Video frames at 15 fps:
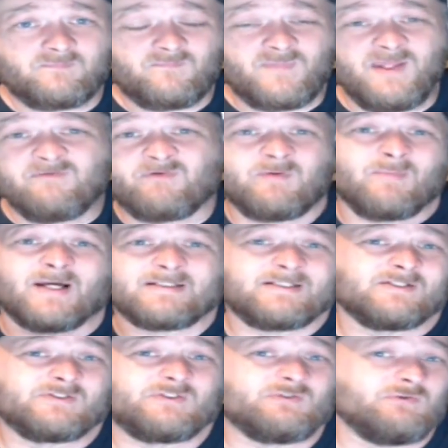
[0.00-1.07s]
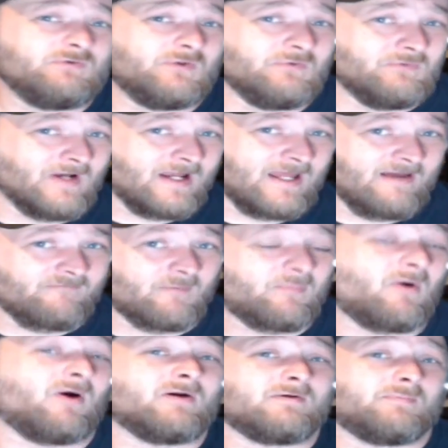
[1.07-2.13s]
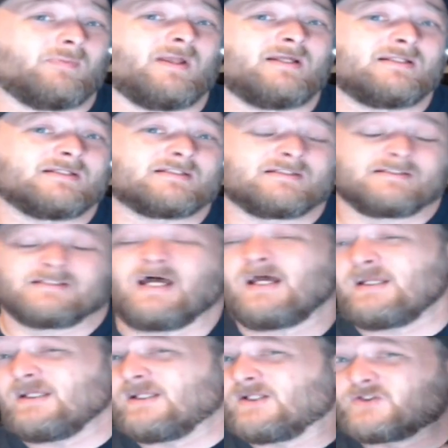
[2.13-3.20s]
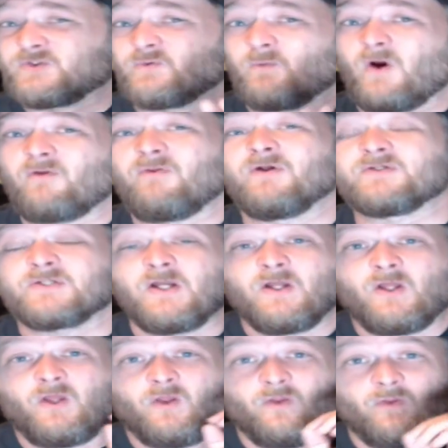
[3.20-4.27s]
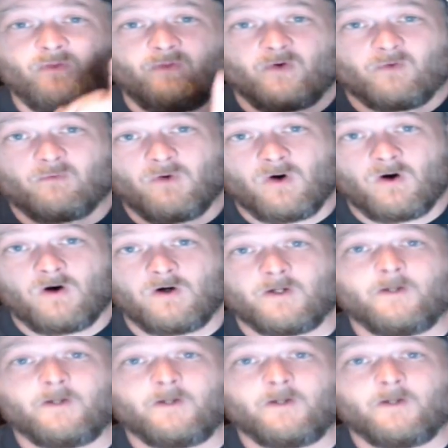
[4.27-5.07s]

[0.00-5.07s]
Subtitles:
If anybody tells you you do not have a part to play in this society and that you're worthless, they're wrong.